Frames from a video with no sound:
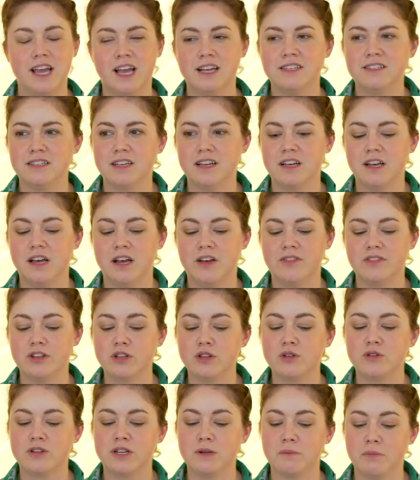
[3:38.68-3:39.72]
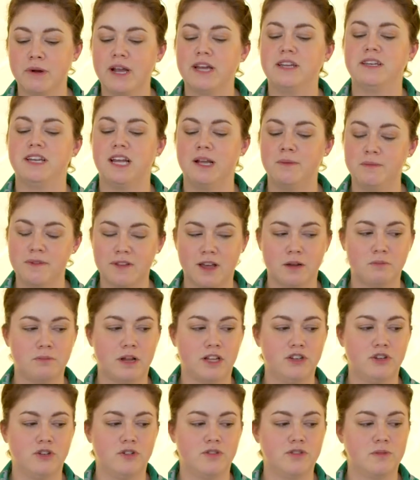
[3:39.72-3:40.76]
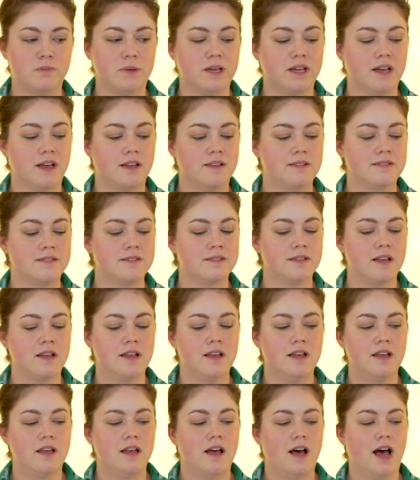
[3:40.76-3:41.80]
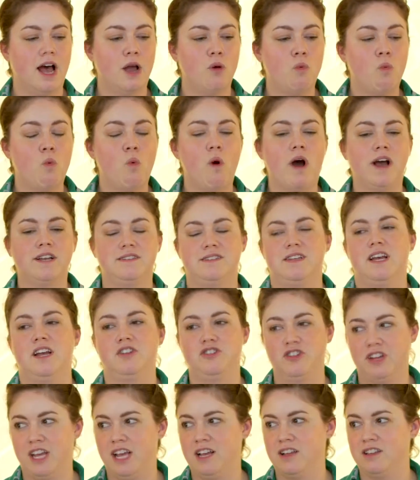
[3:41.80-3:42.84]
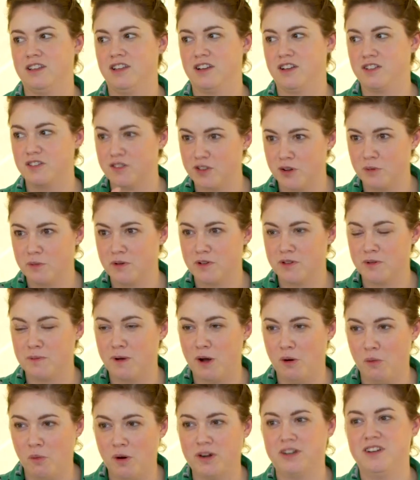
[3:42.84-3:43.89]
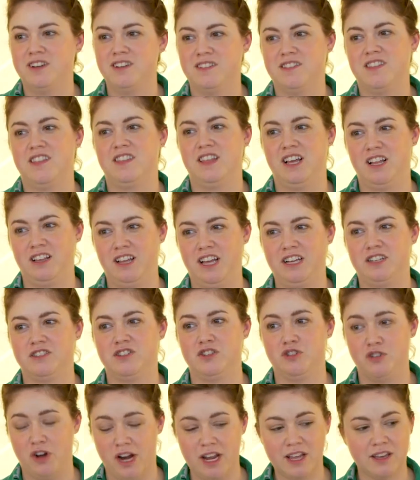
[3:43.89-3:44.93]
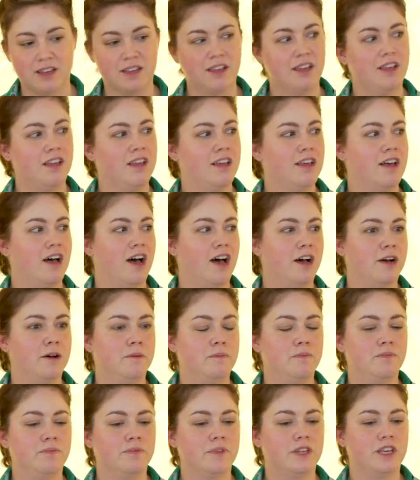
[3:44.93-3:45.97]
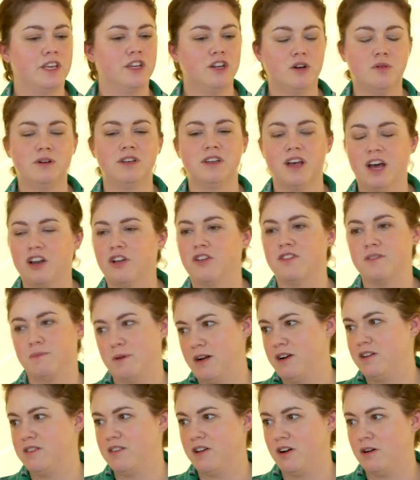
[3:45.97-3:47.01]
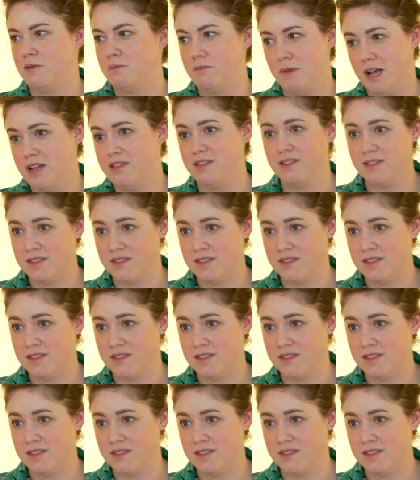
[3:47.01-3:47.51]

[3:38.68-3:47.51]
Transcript: idea of including brand names on menus because I want to educate the consumers about what it is that they like to drink. And not all spirits are made the